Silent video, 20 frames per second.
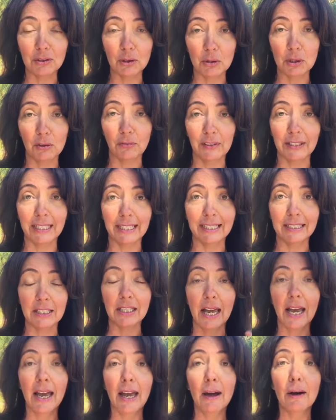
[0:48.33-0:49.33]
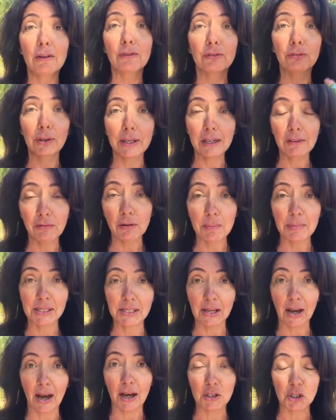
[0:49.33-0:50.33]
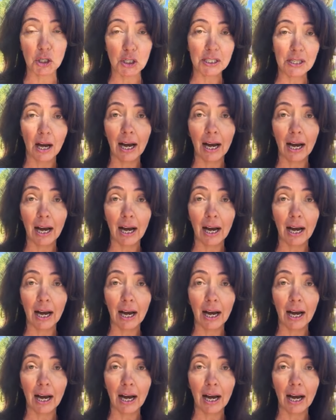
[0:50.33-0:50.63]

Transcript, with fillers: certificates free for massages.